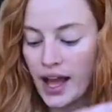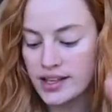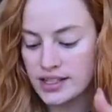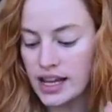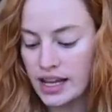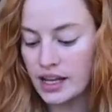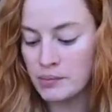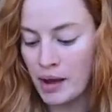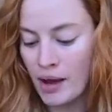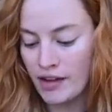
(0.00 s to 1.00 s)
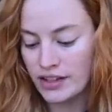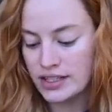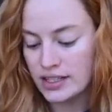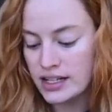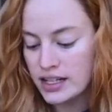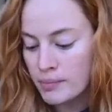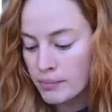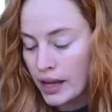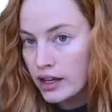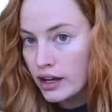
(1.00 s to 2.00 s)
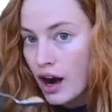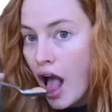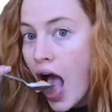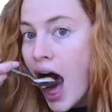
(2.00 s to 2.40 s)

as in eating my puffins. Can I take a bite here?